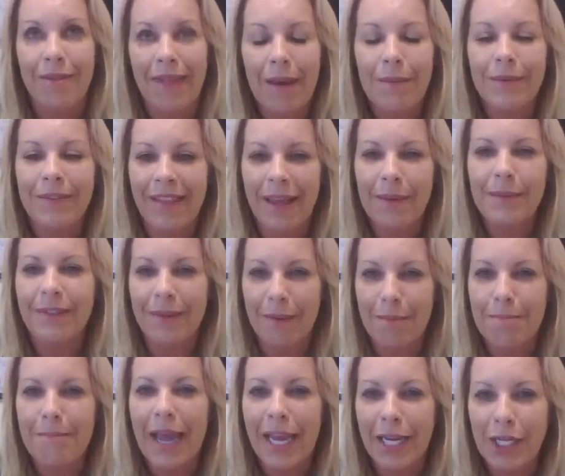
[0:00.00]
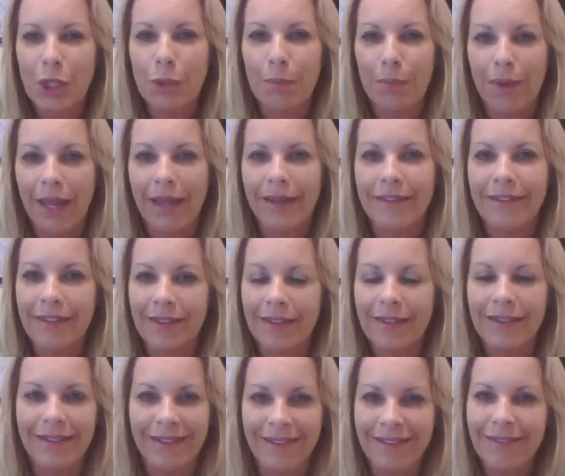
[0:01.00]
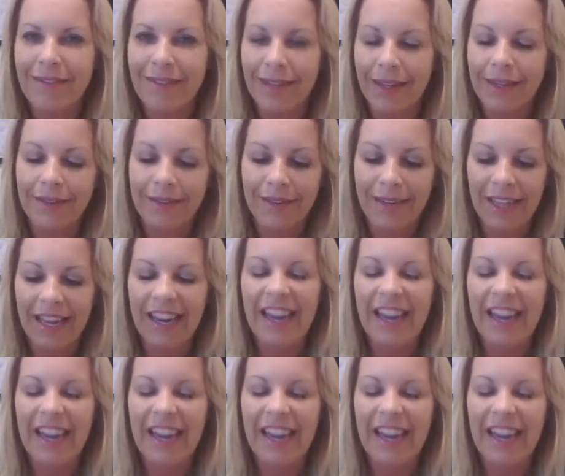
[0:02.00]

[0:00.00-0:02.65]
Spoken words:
that was a major plus. It